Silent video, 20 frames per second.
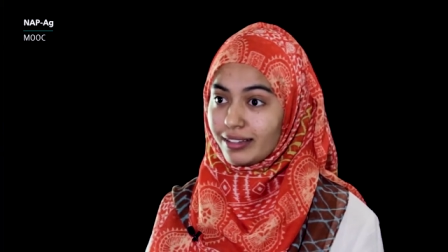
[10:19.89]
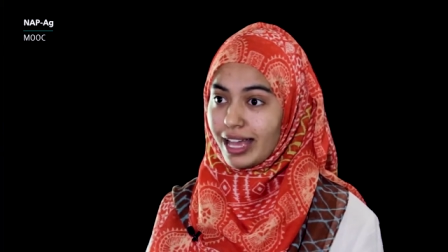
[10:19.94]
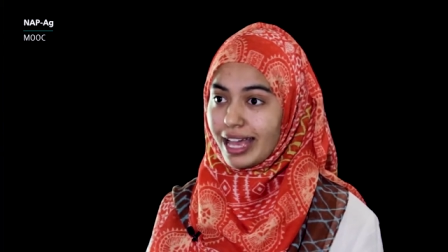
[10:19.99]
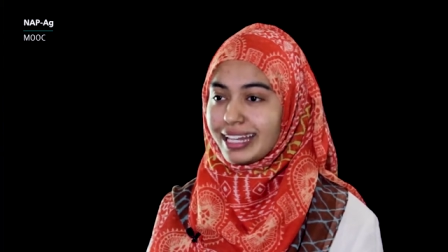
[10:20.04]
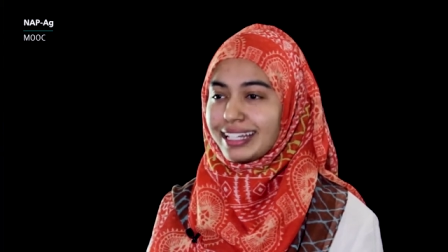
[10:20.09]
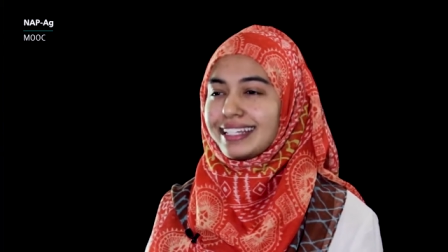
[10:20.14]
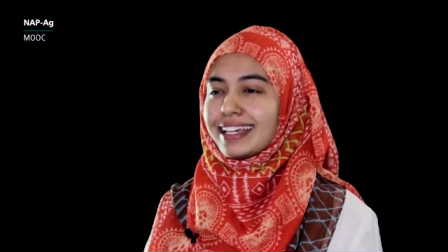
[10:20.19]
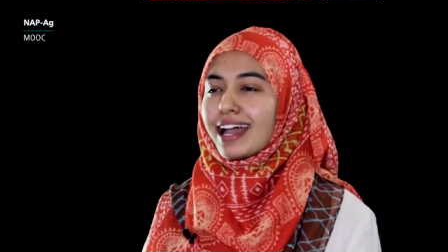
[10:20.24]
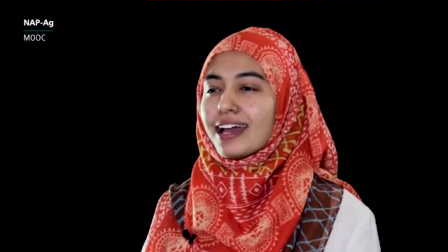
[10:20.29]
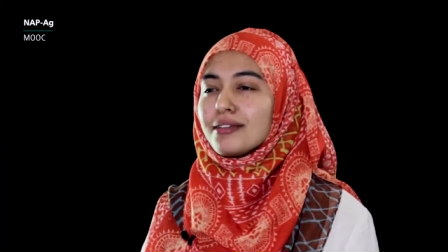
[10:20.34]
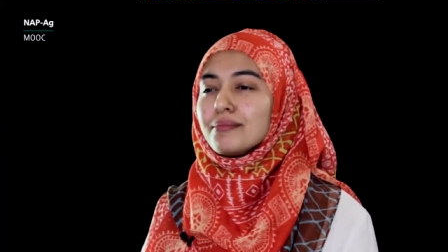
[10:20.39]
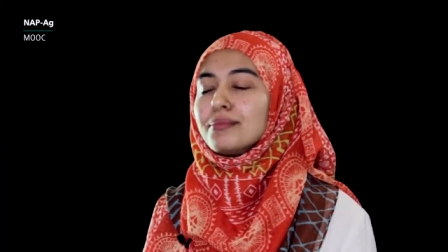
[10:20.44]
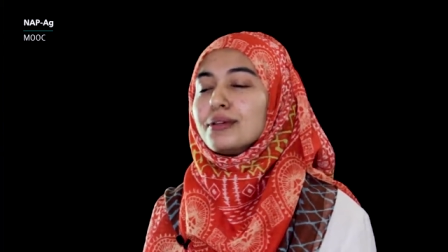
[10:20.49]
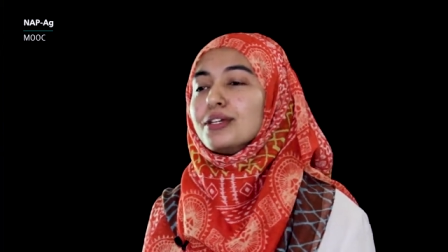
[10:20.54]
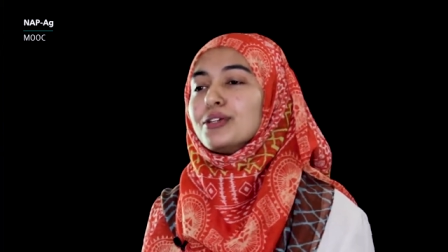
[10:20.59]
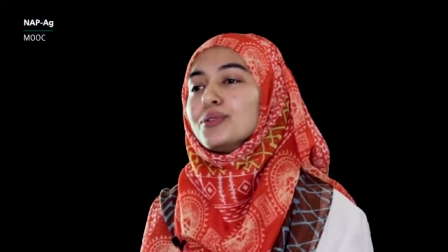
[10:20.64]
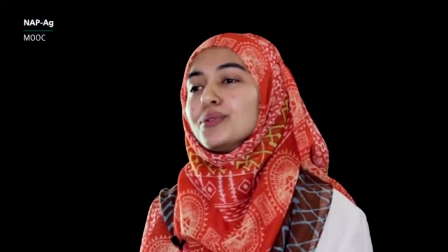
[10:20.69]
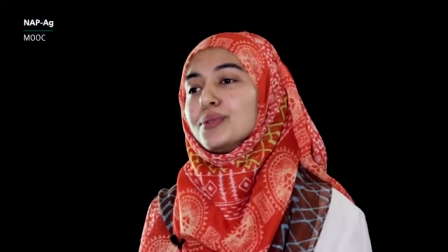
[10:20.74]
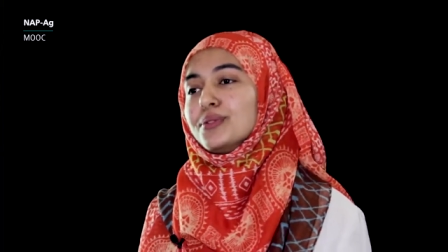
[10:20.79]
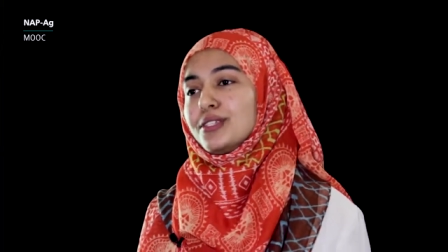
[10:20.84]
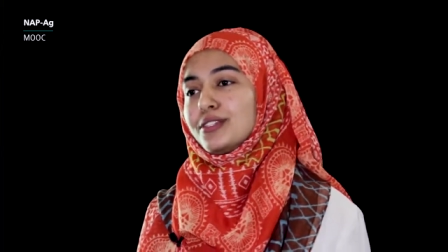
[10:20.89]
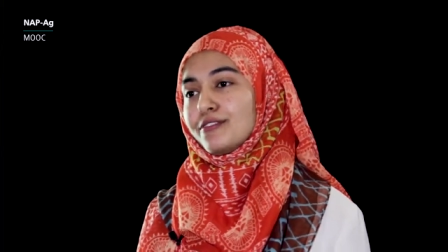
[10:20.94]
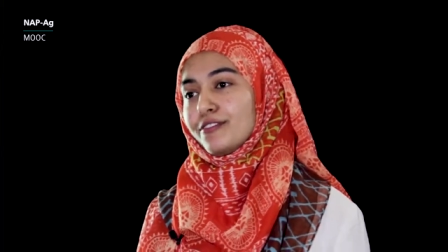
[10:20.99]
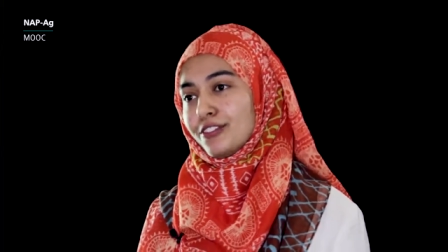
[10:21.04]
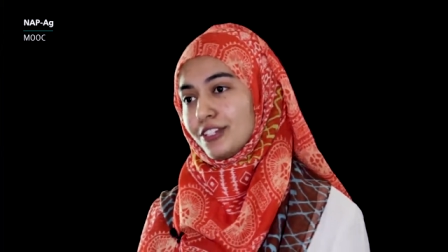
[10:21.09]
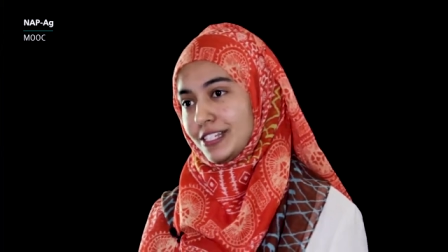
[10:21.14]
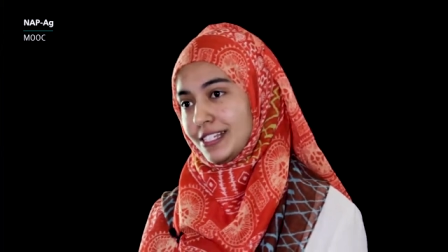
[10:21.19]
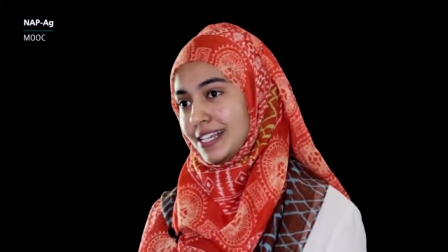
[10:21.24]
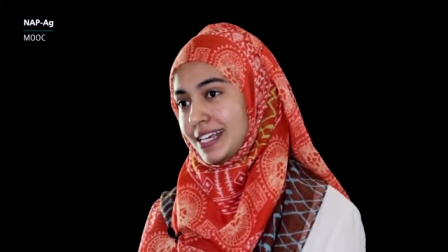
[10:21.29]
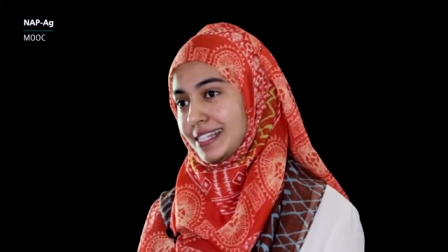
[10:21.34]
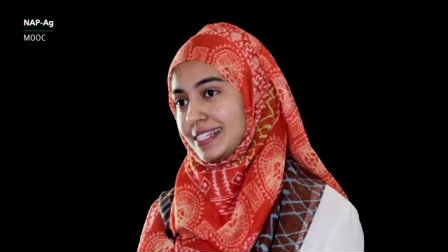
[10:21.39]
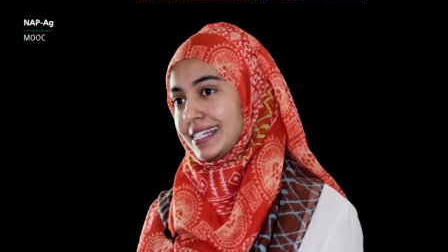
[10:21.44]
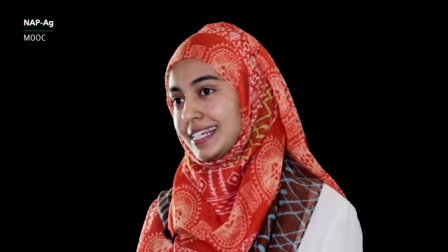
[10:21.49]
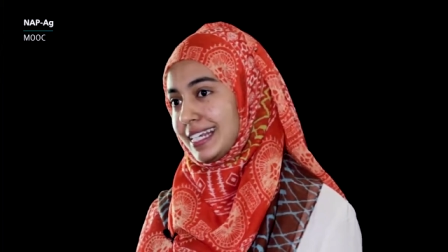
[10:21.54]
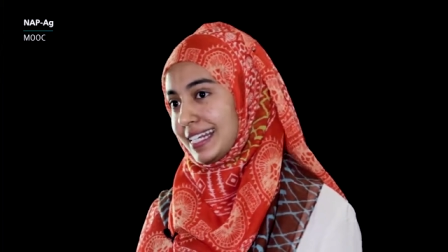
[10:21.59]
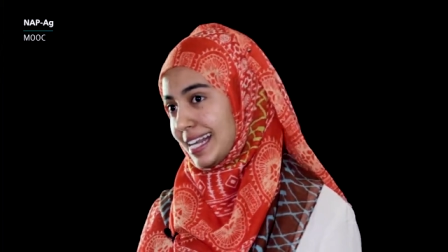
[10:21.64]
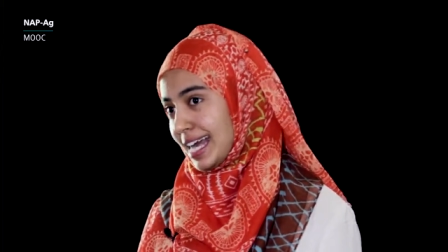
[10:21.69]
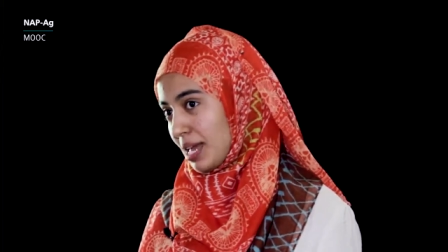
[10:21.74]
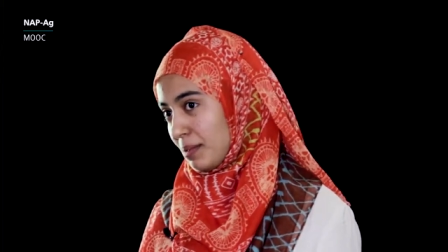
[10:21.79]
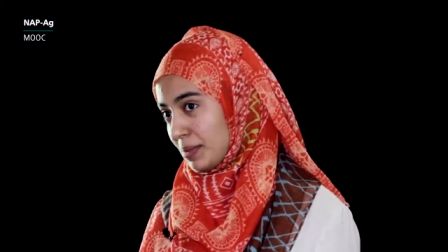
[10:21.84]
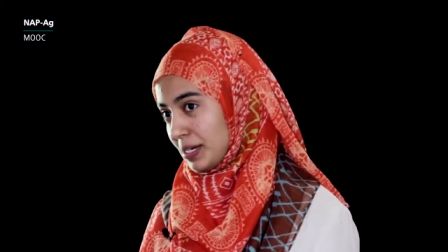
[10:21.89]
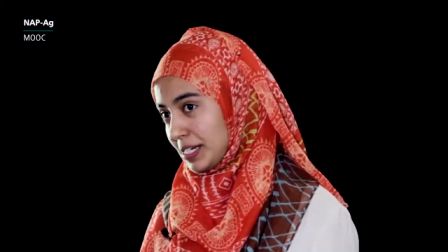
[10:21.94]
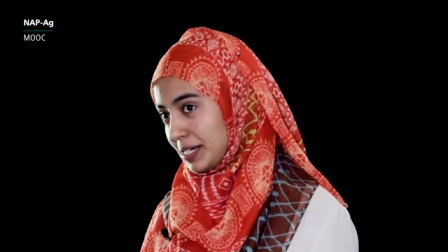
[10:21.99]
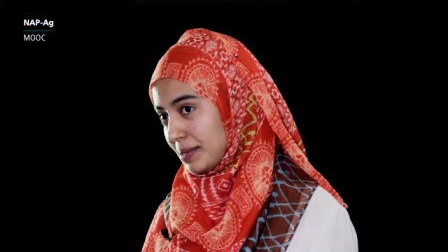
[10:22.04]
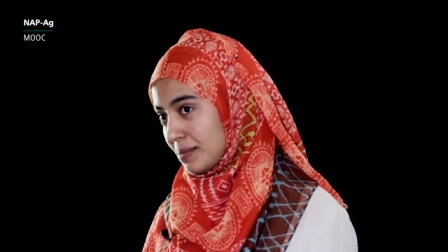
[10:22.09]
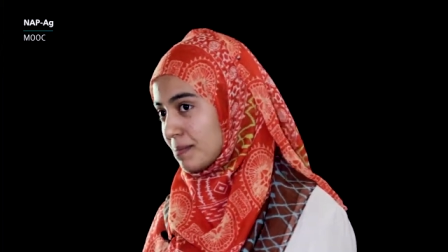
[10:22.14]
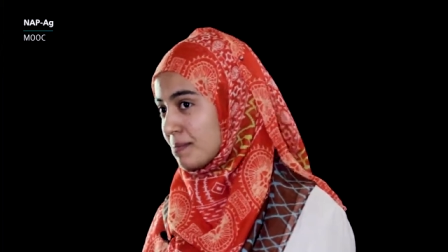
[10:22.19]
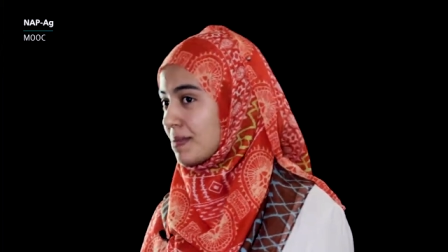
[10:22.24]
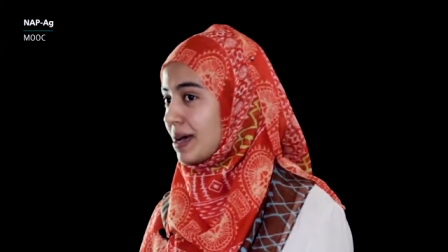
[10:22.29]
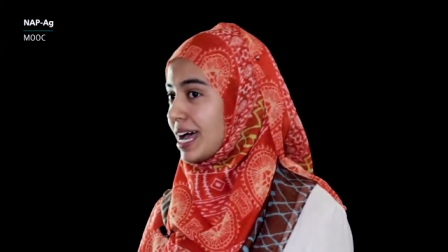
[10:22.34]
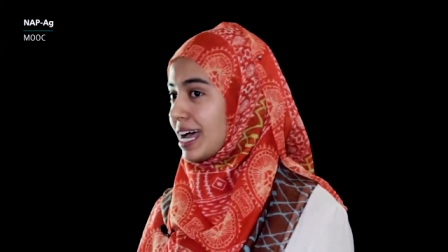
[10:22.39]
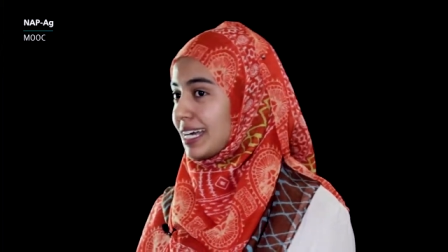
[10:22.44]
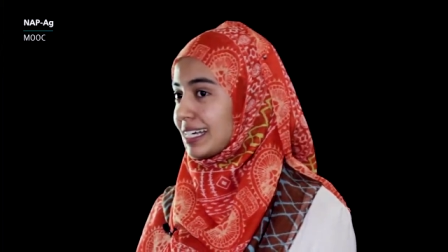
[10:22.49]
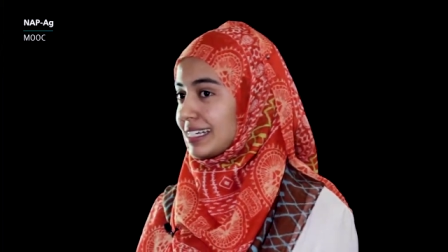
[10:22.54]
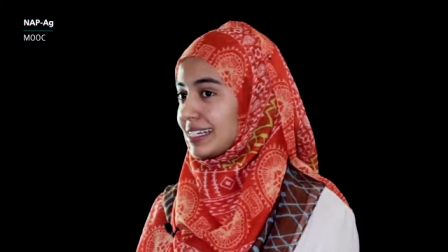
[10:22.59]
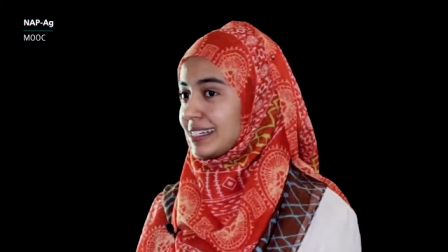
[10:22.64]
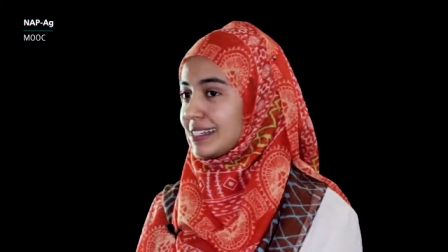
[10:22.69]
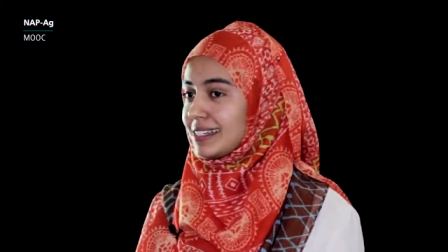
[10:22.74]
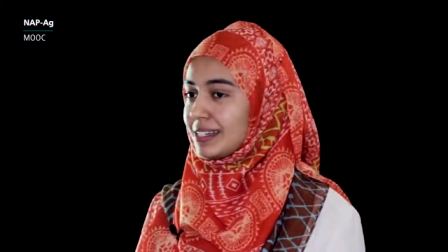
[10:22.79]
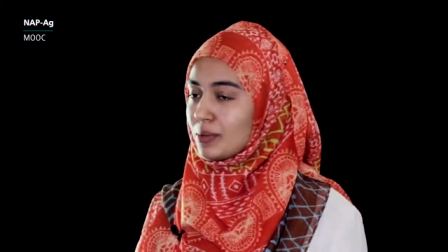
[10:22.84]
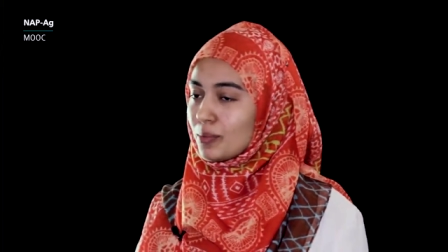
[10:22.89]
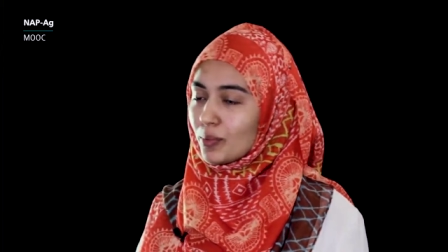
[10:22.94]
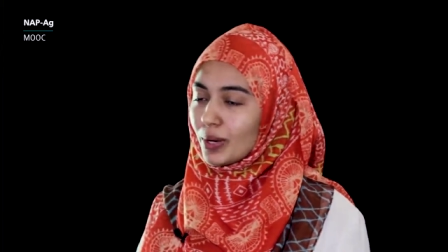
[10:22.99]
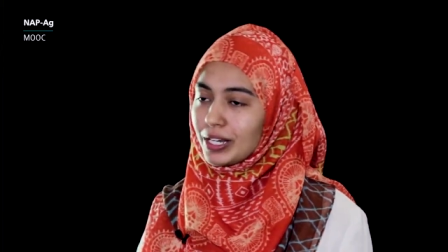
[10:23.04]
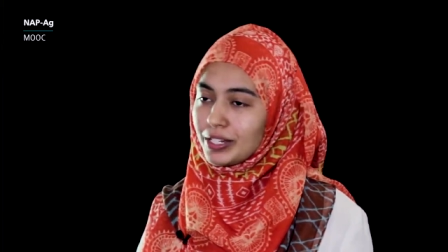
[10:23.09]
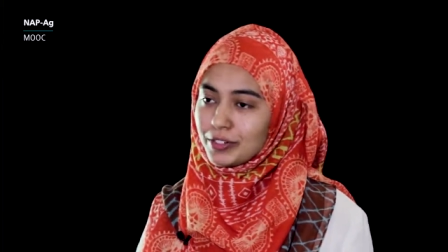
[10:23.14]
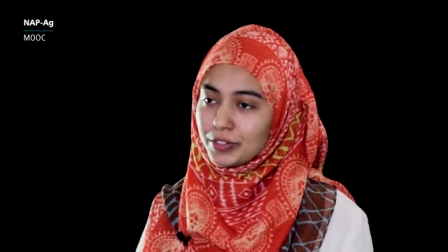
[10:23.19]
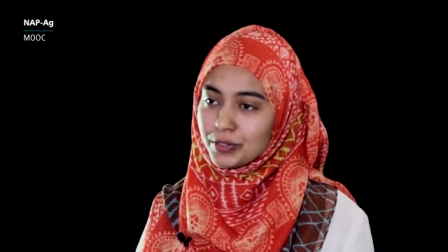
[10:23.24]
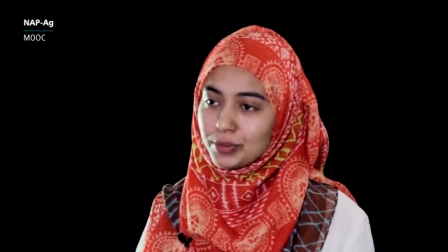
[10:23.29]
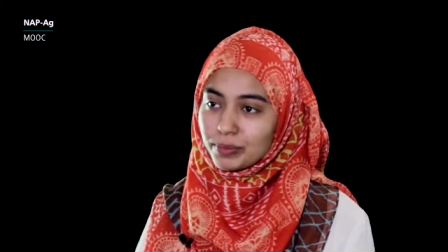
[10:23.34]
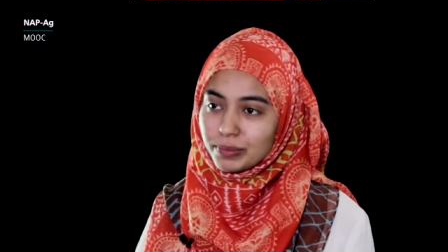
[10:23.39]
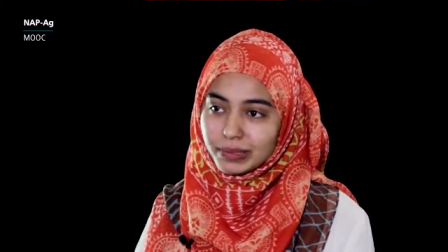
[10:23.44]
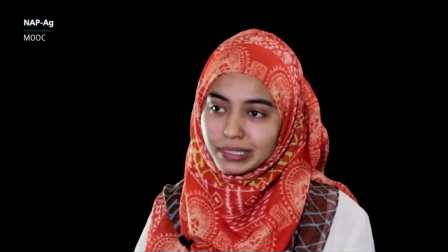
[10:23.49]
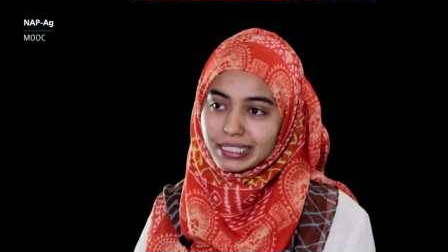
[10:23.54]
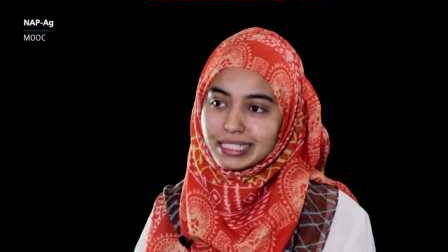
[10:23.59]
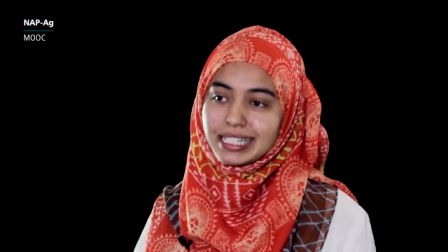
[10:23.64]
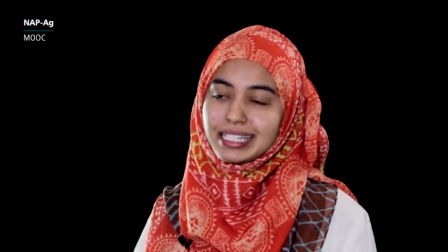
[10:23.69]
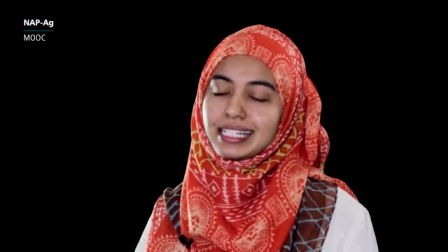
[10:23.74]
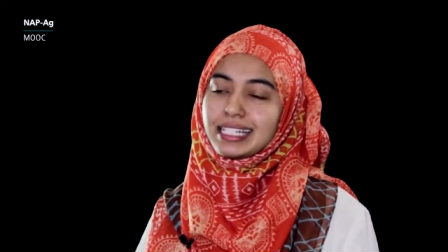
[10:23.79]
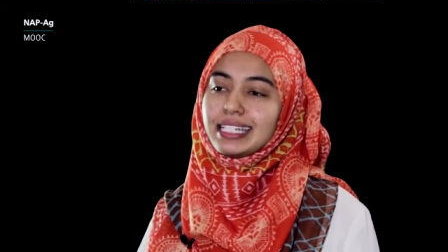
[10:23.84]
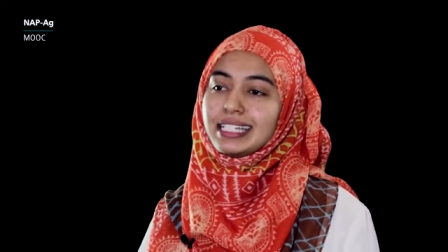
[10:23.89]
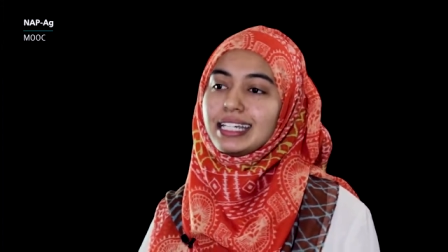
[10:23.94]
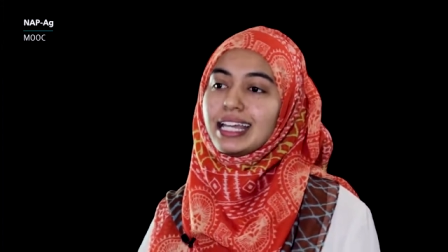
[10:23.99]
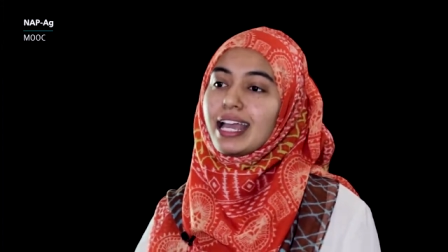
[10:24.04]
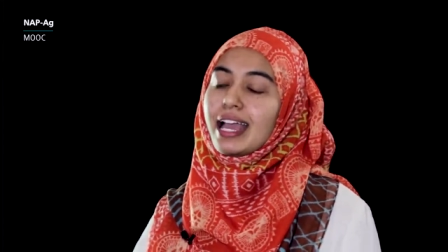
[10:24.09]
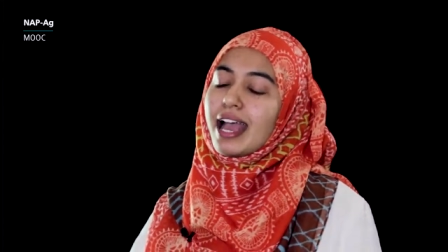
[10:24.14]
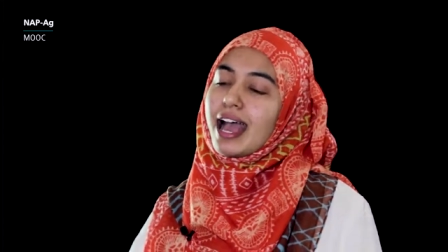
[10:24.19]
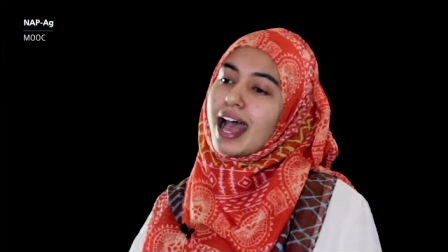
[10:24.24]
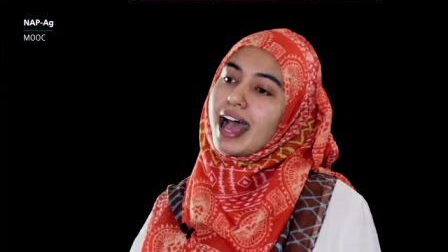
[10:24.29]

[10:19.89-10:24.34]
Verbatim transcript: and can be used for assessing climate impacts and vulnerability